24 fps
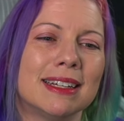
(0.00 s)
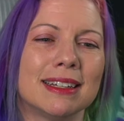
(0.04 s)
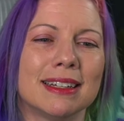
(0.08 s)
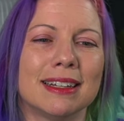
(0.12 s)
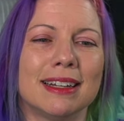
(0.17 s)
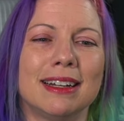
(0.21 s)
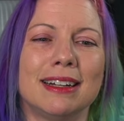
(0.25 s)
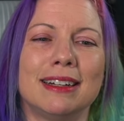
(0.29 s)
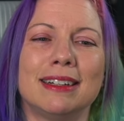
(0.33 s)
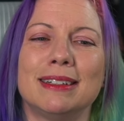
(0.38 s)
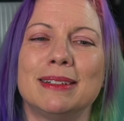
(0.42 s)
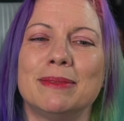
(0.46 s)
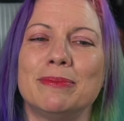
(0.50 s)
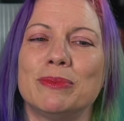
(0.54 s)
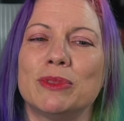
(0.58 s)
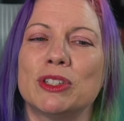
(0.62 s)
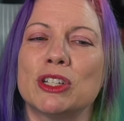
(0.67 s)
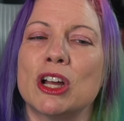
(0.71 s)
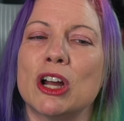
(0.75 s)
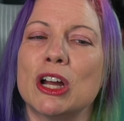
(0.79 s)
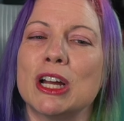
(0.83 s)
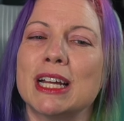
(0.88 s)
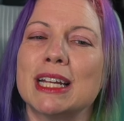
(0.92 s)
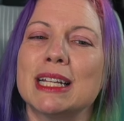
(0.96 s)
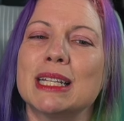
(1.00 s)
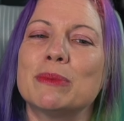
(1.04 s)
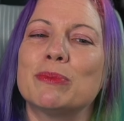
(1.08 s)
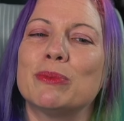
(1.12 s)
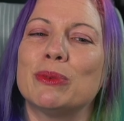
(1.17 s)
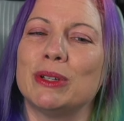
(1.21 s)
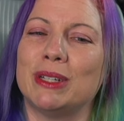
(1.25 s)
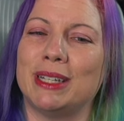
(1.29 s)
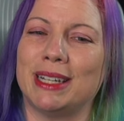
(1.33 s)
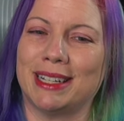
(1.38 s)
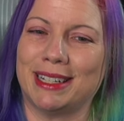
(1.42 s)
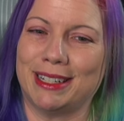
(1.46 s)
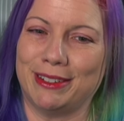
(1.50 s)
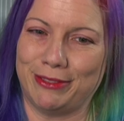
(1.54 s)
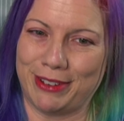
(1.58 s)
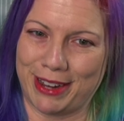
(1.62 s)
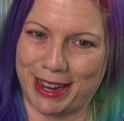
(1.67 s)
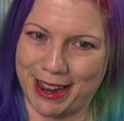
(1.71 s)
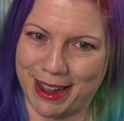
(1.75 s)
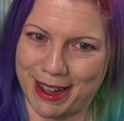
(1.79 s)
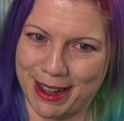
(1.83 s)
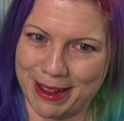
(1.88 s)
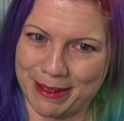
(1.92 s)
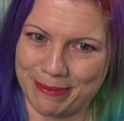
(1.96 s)
Target's predictive
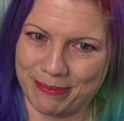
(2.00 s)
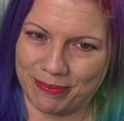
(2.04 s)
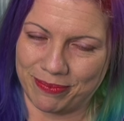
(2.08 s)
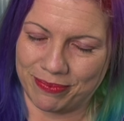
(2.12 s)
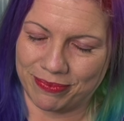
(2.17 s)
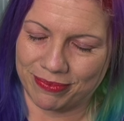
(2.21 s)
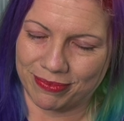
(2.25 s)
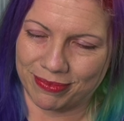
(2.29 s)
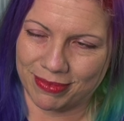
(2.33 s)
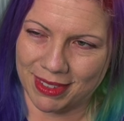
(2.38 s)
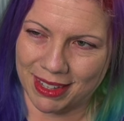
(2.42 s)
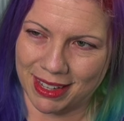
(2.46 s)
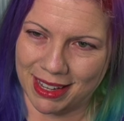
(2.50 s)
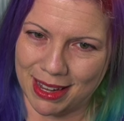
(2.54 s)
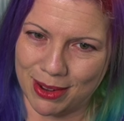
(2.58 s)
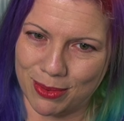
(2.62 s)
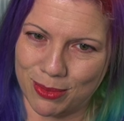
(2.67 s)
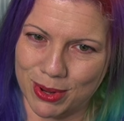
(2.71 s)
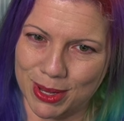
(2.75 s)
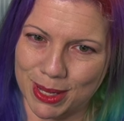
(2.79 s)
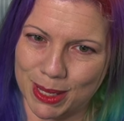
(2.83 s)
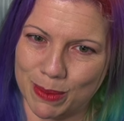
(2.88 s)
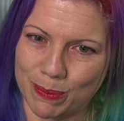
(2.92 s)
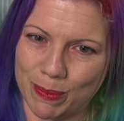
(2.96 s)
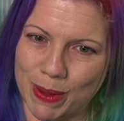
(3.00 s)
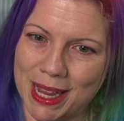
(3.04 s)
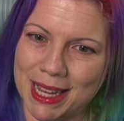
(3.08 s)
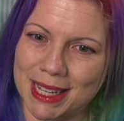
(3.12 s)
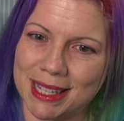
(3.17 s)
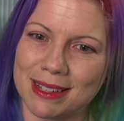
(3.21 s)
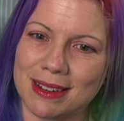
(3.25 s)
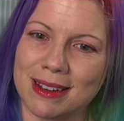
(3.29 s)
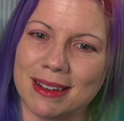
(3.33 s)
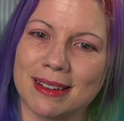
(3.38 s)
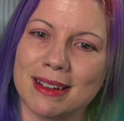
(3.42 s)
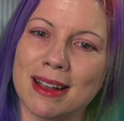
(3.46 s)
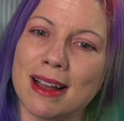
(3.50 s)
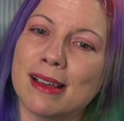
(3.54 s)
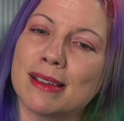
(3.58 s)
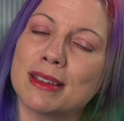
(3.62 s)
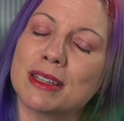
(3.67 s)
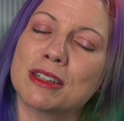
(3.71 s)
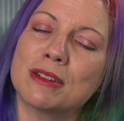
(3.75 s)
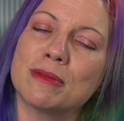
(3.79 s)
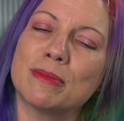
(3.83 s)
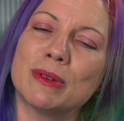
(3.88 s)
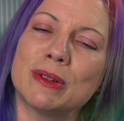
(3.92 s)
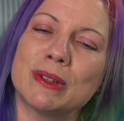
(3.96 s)
AI. It was based on
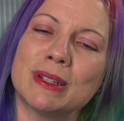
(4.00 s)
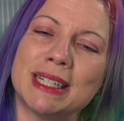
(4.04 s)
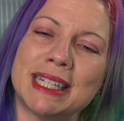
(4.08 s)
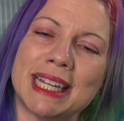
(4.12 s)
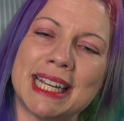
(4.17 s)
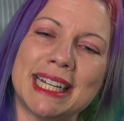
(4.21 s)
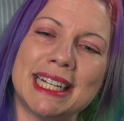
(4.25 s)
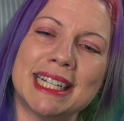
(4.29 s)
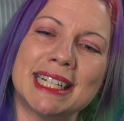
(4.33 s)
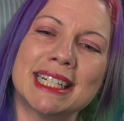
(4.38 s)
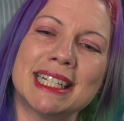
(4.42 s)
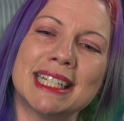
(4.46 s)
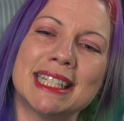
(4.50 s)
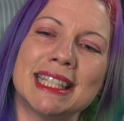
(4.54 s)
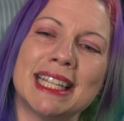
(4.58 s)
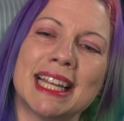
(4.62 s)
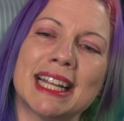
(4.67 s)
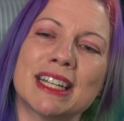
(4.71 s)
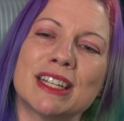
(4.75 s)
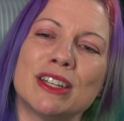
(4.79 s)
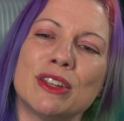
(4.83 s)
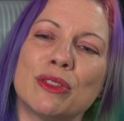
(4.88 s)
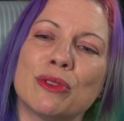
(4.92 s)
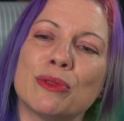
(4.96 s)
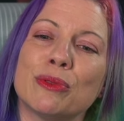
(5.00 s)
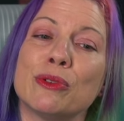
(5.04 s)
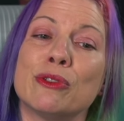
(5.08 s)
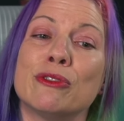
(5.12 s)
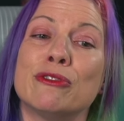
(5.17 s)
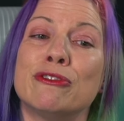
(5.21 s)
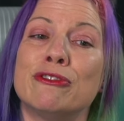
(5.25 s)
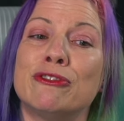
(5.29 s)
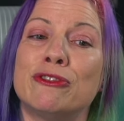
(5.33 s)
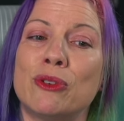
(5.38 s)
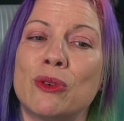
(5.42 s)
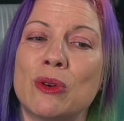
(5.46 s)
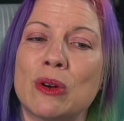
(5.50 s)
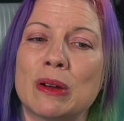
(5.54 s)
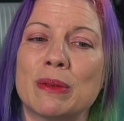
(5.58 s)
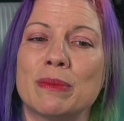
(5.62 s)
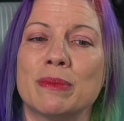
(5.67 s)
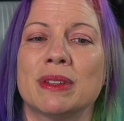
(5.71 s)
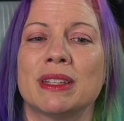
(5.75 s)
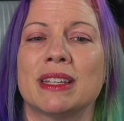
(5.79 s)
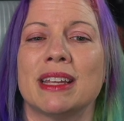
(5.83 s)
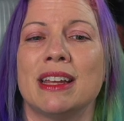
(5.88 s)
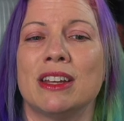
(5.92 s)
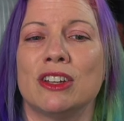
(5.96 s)
customer data collected through
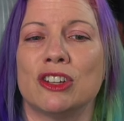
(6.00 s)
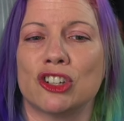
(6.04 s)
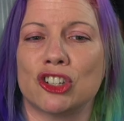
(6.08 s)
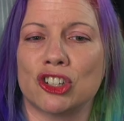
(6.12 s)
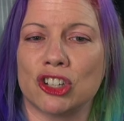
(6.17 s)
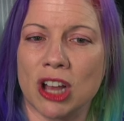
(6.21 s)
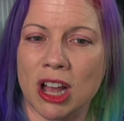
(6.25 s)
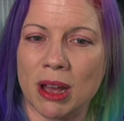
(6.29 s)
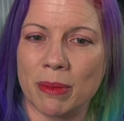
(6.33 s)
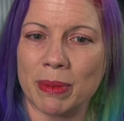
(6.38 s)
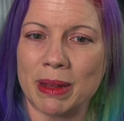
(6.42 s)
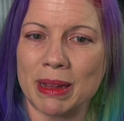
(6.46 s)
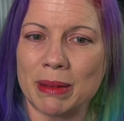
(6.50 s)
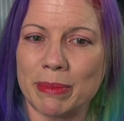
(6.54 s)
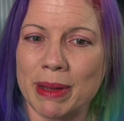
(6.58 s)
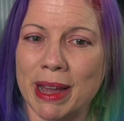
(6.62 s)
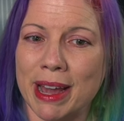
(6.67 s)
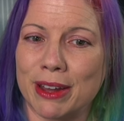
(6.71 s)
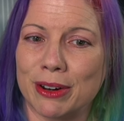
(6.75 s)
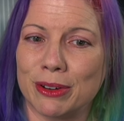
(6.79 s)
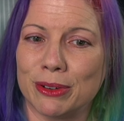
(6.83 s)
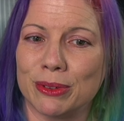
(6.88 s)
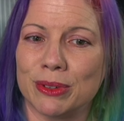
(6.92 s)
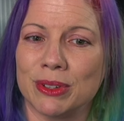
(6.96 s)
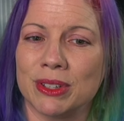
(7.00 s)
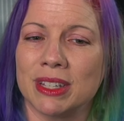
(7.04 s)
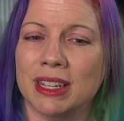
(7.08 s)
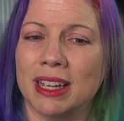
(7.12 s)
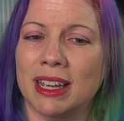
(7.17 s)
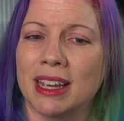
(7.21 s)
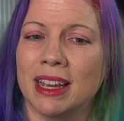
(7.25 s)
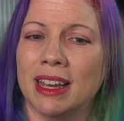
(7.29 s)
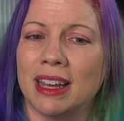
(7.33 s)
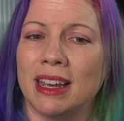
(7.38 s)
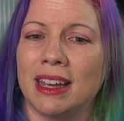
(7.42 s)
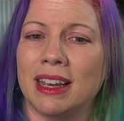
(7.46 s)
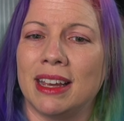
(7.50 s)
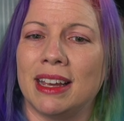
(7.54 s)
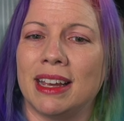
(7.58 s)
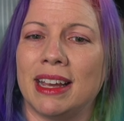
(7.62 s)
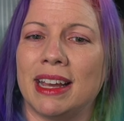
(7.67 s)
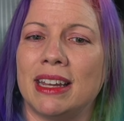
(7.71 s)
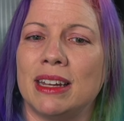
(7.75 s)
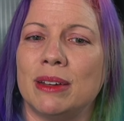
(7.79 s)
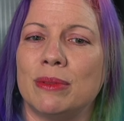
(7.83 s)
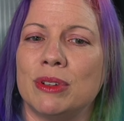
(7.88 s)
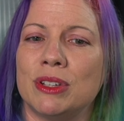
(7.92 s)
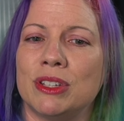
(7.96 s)
forms and shopping patterns,
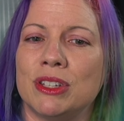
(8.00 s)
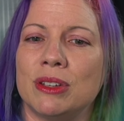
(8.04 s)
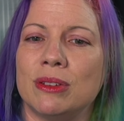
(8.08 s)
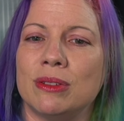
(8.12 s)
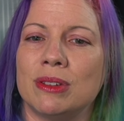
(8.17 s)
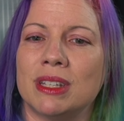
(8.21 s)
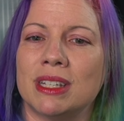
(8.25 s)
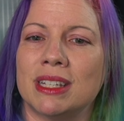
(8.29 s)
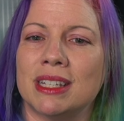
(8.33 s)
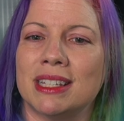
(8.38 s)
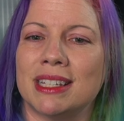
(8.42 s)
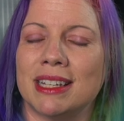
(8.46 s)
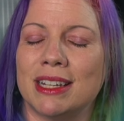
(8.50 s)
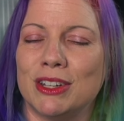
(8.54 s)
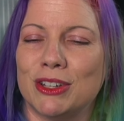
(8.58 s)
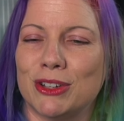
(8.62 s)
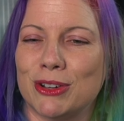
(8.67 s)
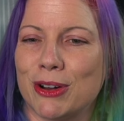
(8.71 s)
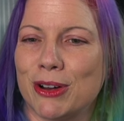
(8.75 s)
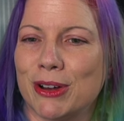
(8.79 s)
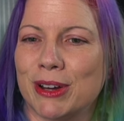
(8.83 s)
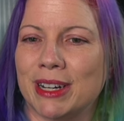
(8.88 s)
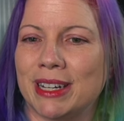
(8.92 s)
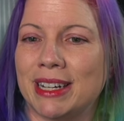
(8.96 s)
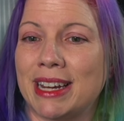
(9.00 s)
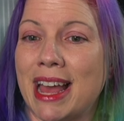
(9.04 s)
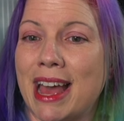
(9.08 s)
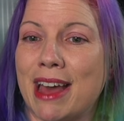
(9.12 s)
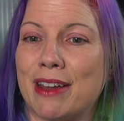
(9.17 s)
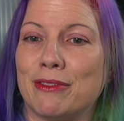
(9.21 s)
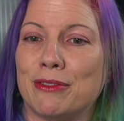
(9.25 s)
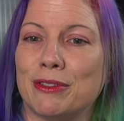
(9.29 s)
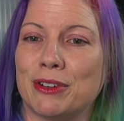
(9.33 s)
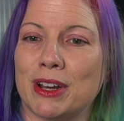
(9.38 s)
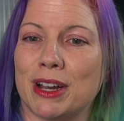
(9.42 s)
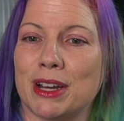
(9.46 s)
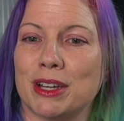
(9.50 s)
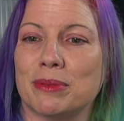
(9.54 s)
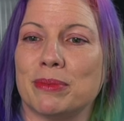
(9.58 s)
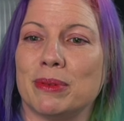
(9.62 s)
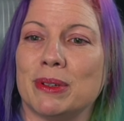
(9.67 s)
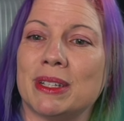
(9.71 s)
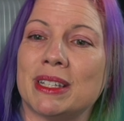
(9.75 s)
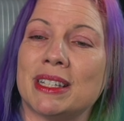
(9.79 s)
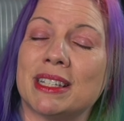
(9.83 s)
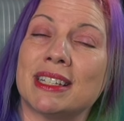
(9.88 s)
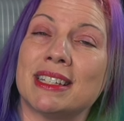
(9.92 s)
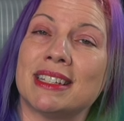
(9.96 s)
and it was used to send targeted
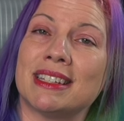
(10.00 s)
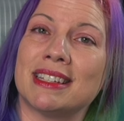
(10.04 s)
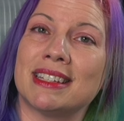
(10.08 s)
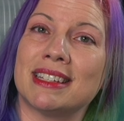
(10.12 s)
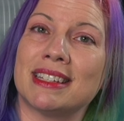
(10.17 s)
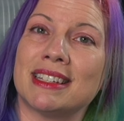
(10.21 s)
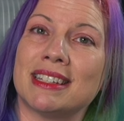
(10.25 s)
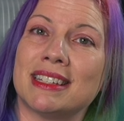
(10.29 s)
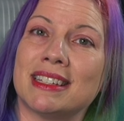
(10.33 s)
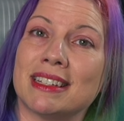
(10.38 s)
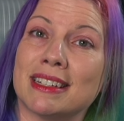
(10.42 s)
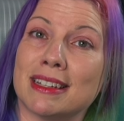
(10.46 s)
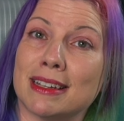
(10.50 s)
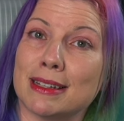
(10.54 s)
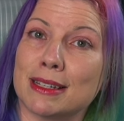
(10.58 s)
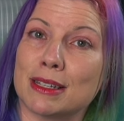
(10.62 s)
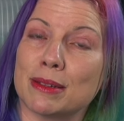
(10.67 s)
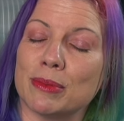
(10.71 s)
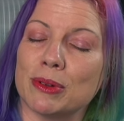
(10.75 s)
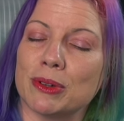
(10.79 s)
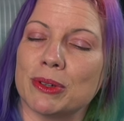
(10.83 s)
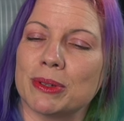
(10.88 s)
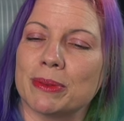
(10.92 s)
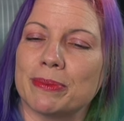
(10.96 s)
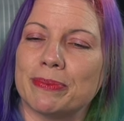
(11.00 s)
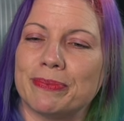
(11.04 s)
advertisements to customers.